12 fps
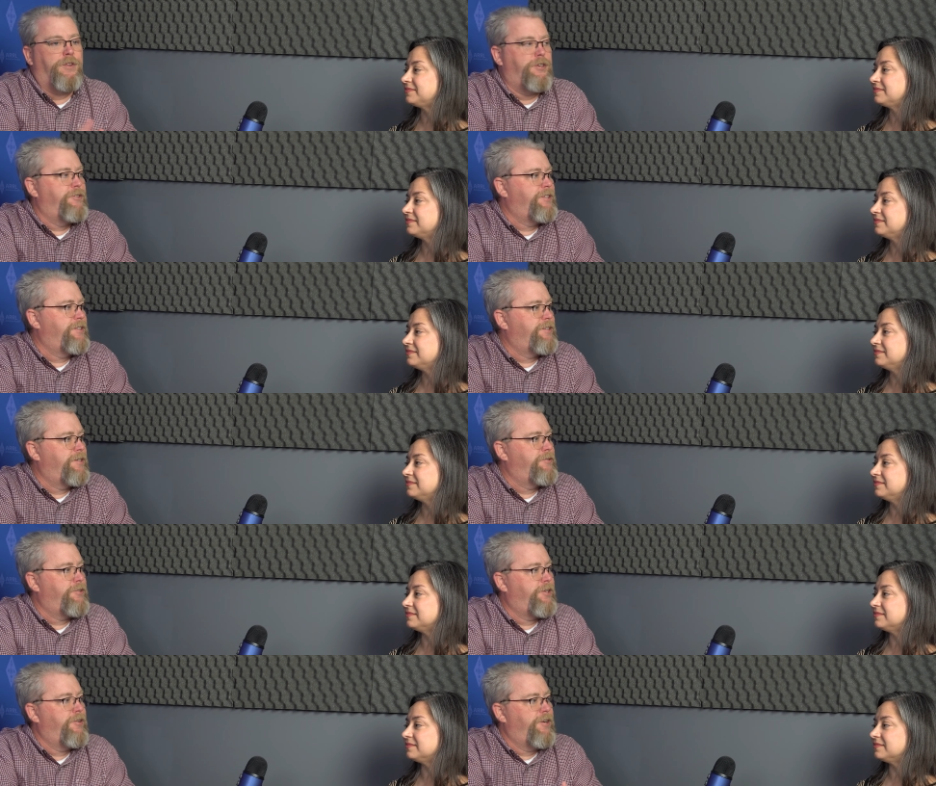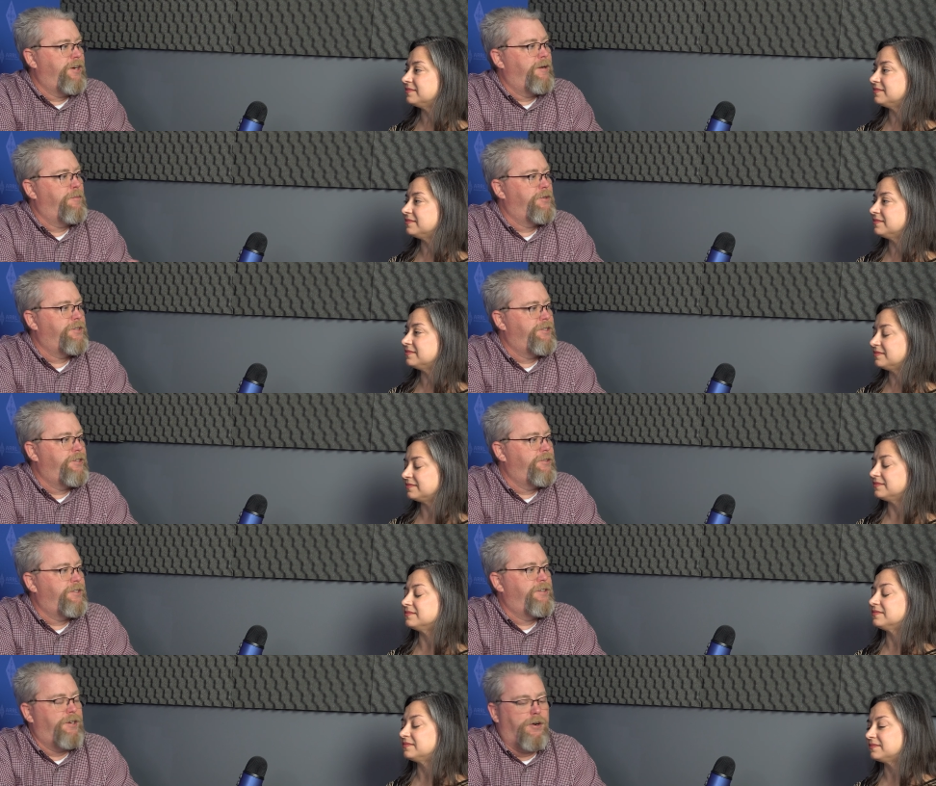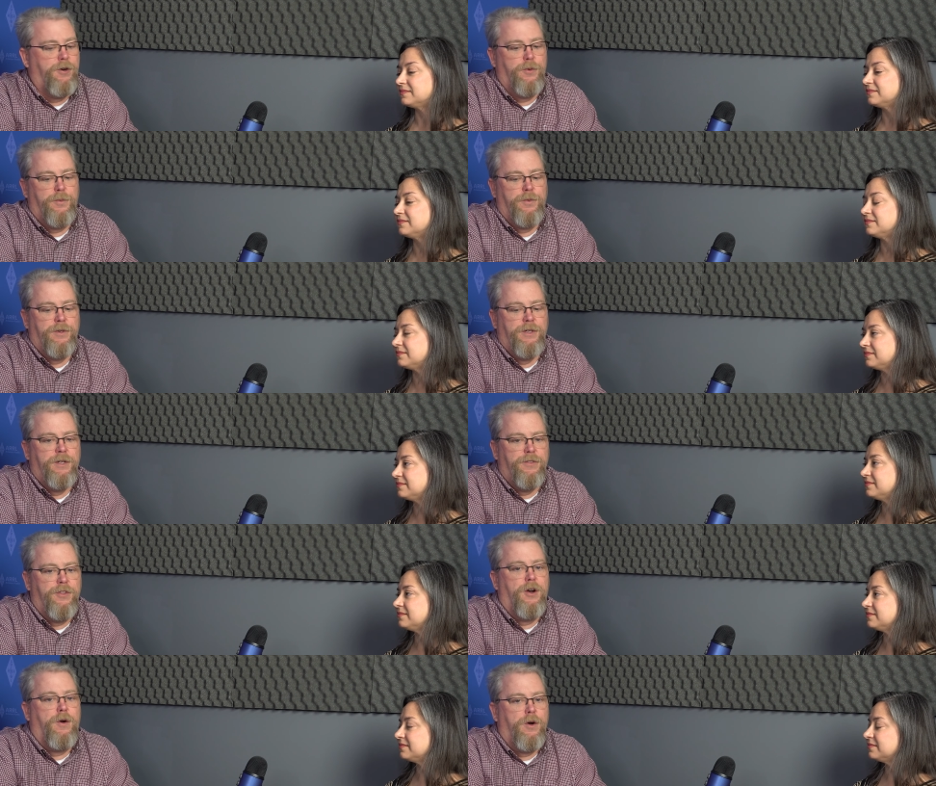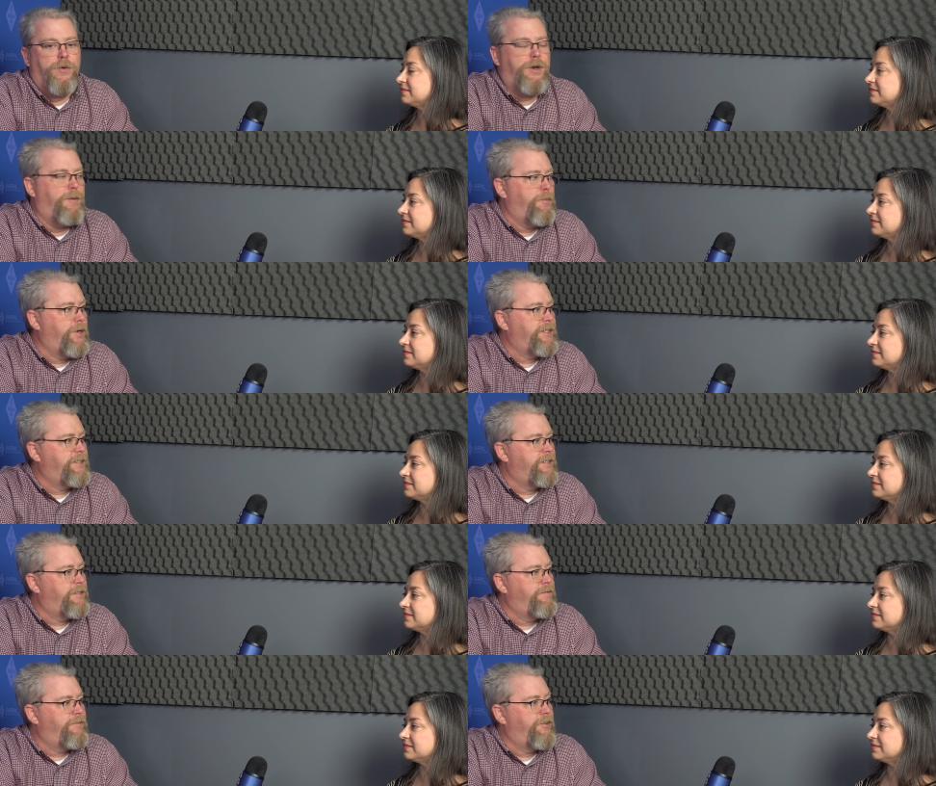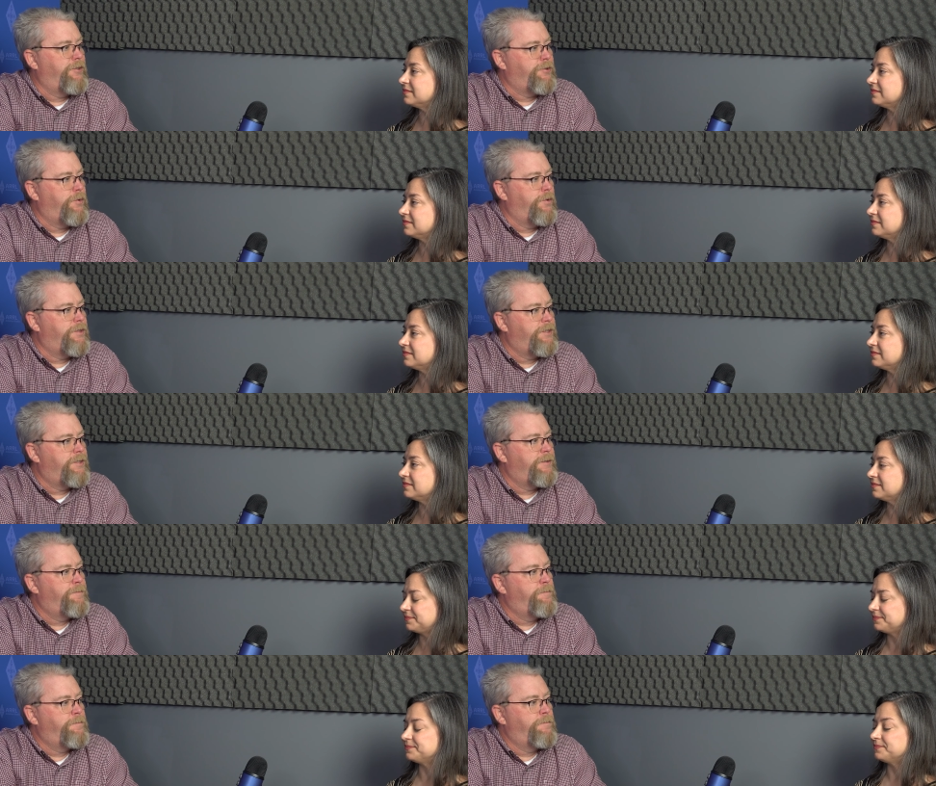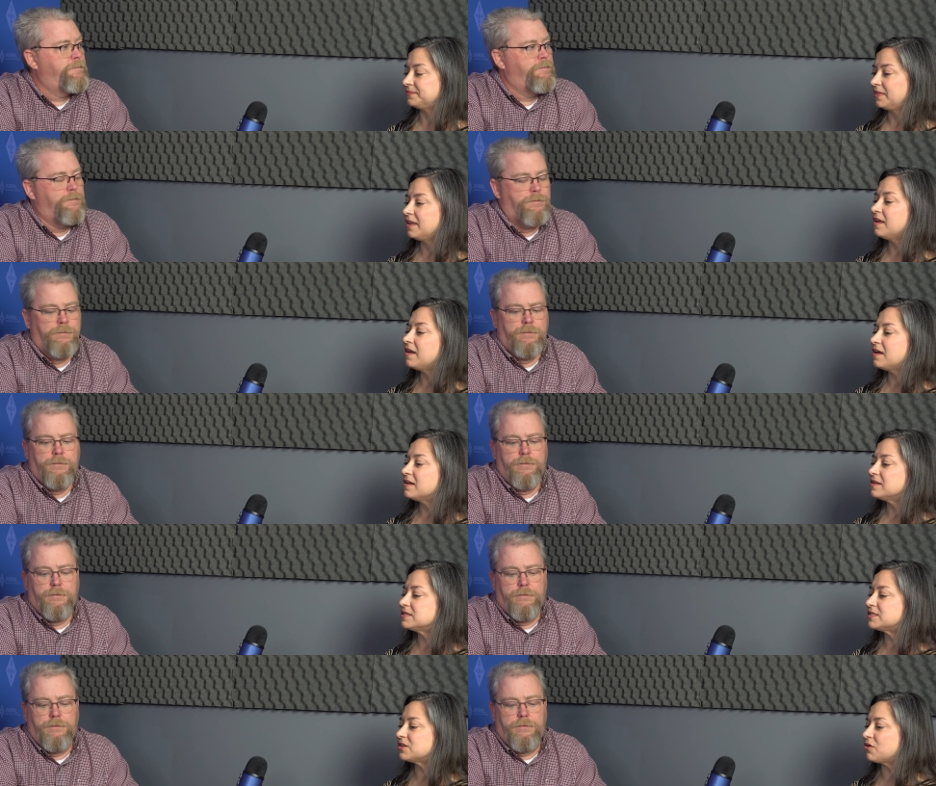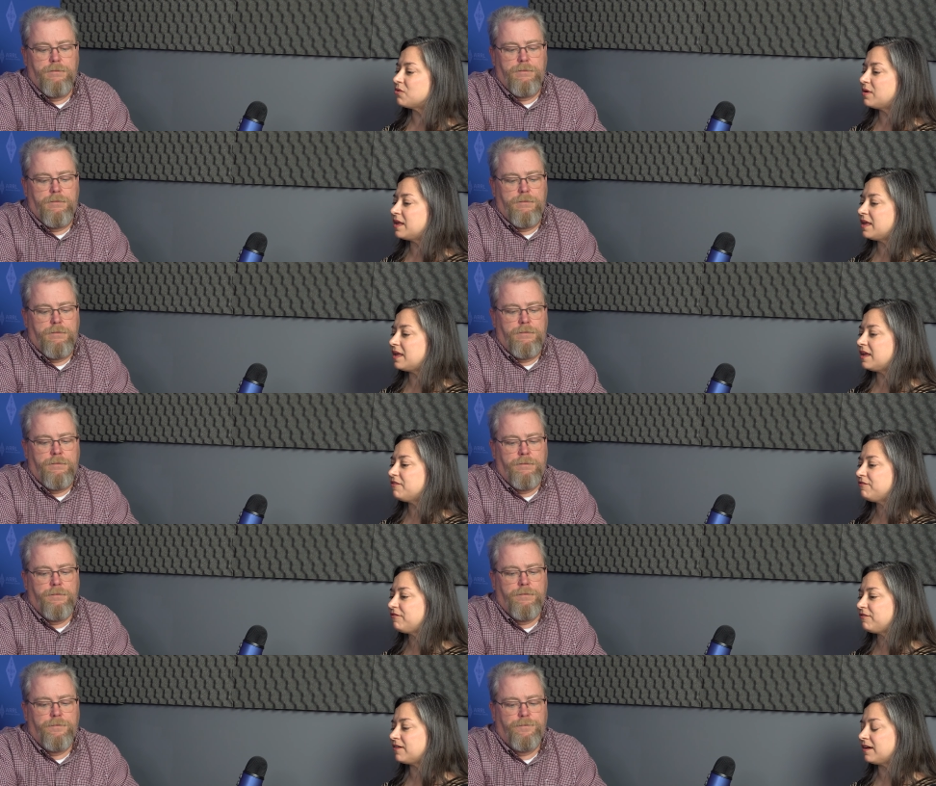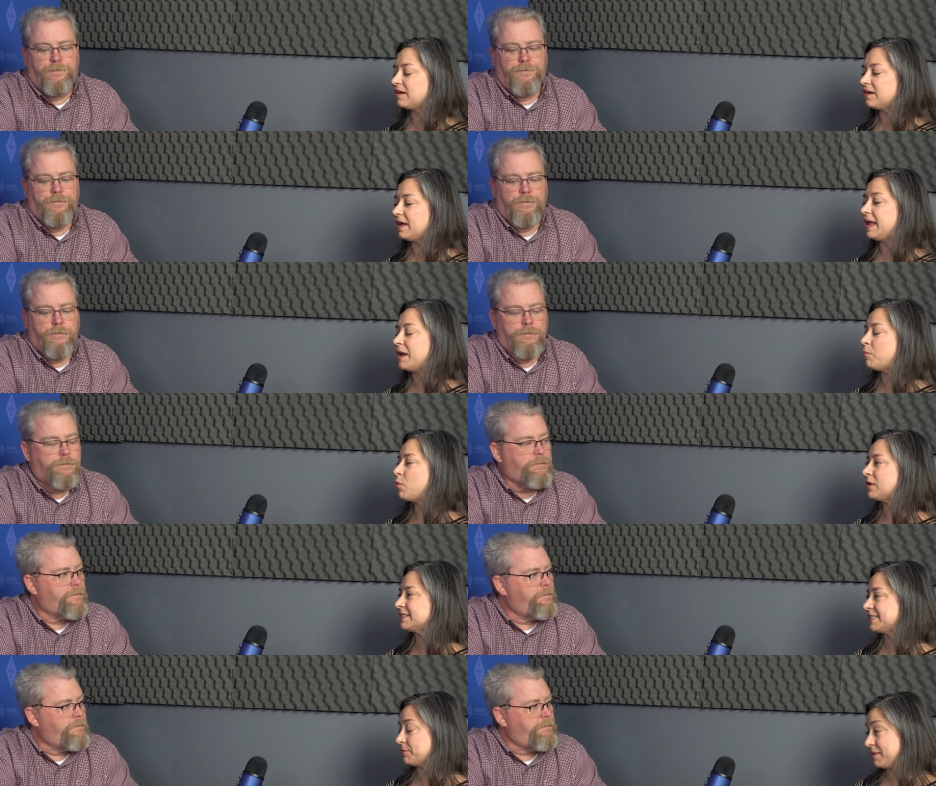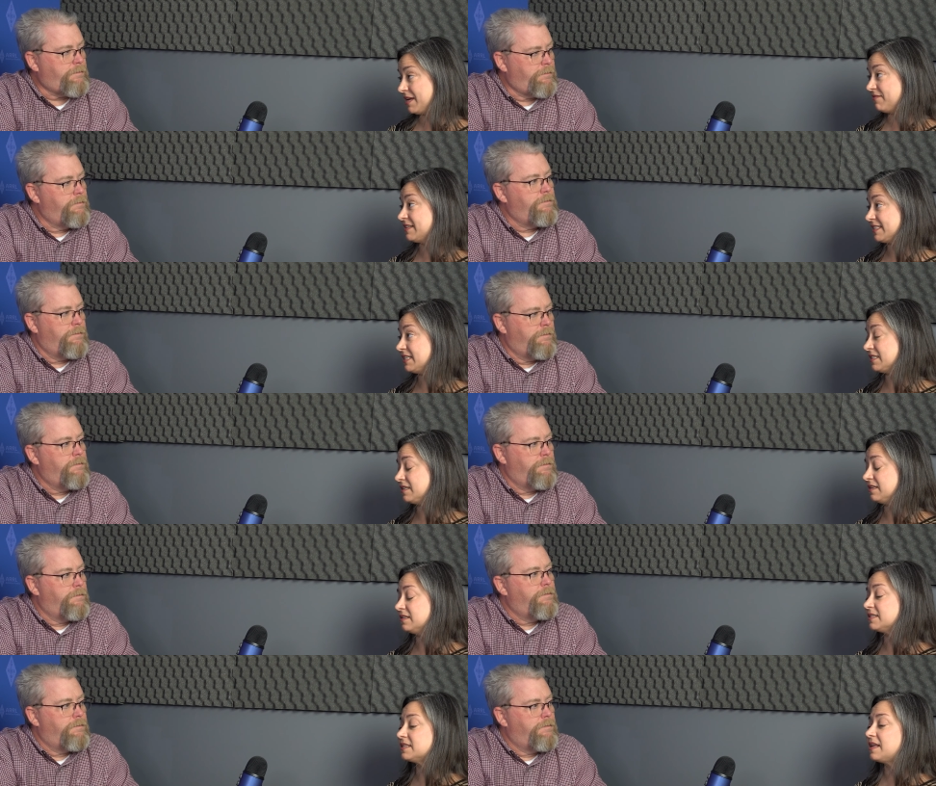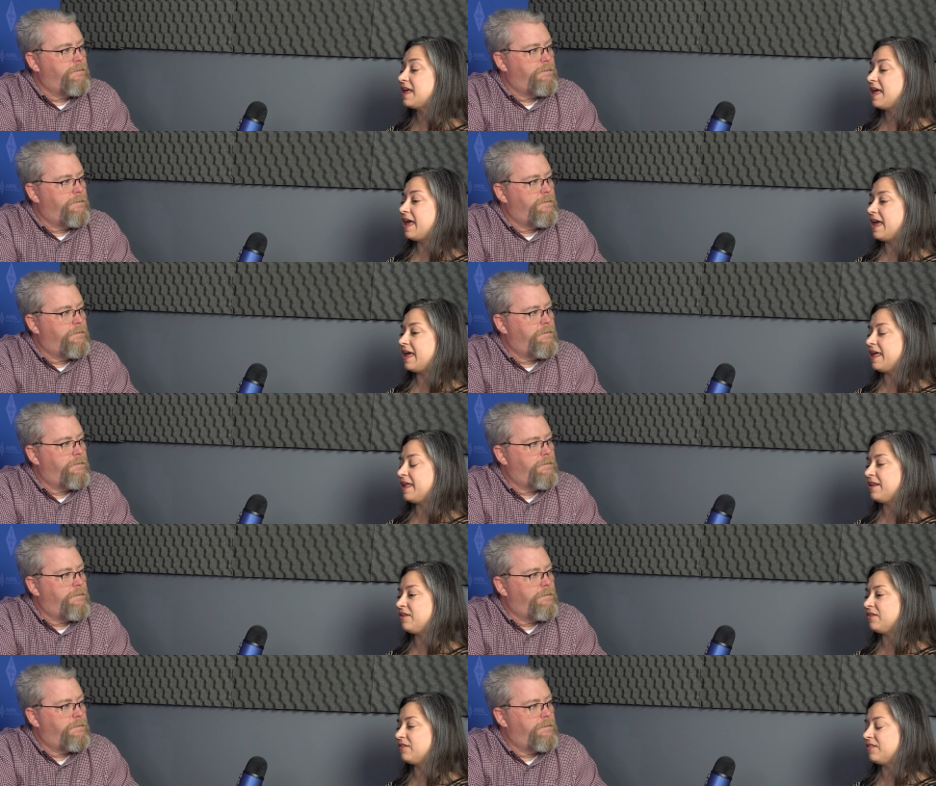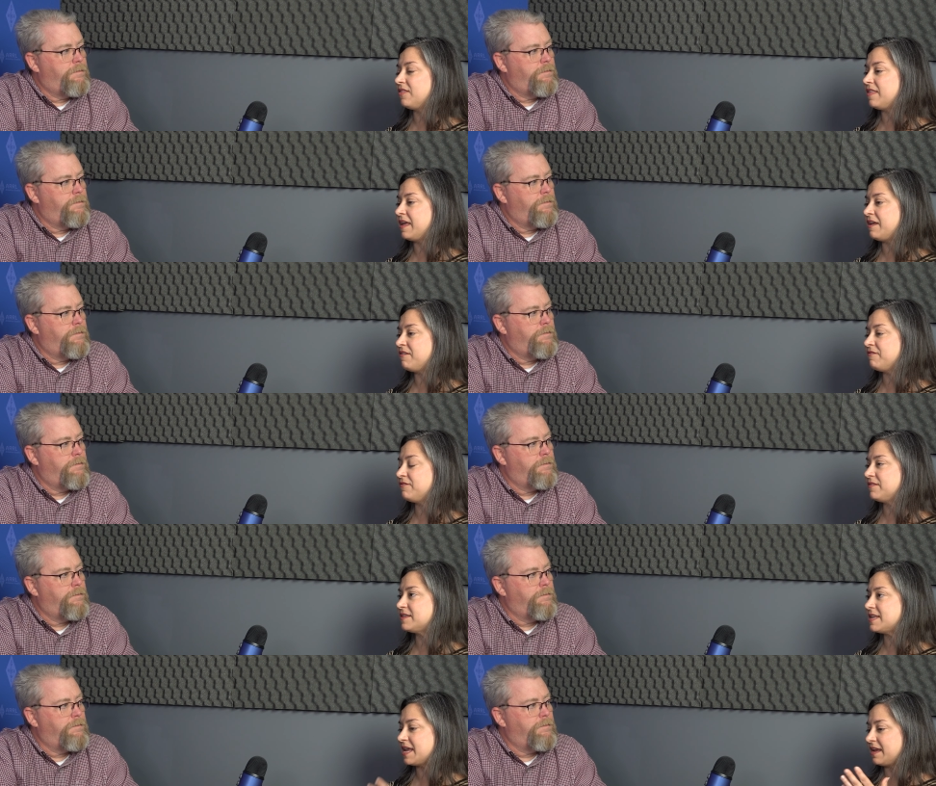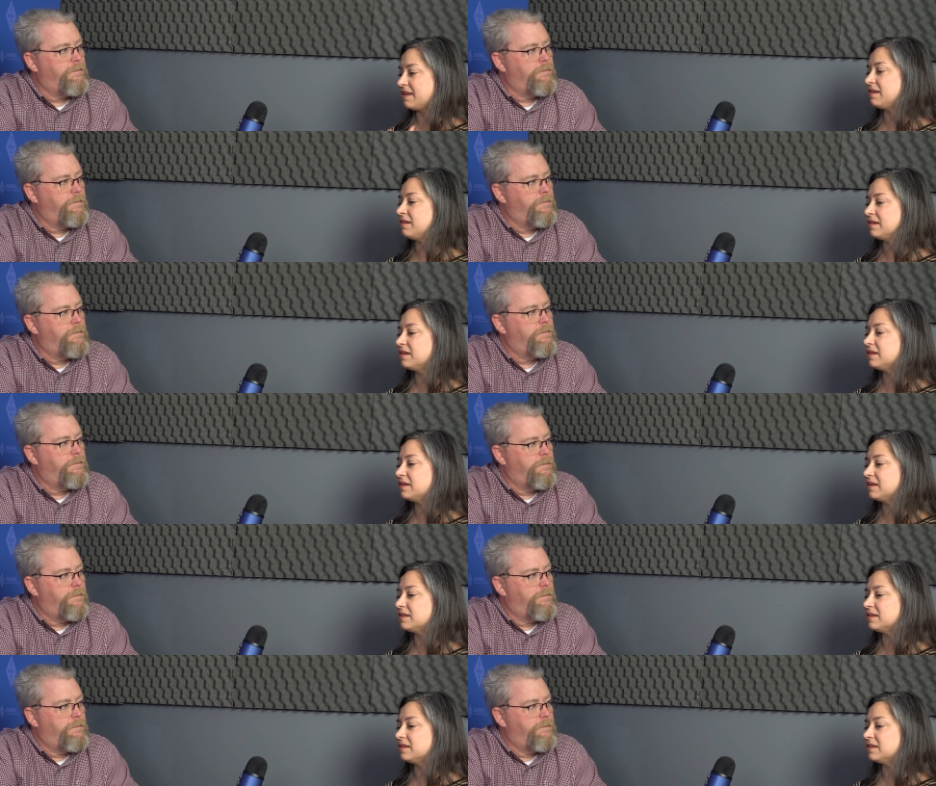Speaker 1: with using the Social Security numbers and using their own numbering system for those courses.
Speaker 2: So if a ham wants to be of assistance and they've taken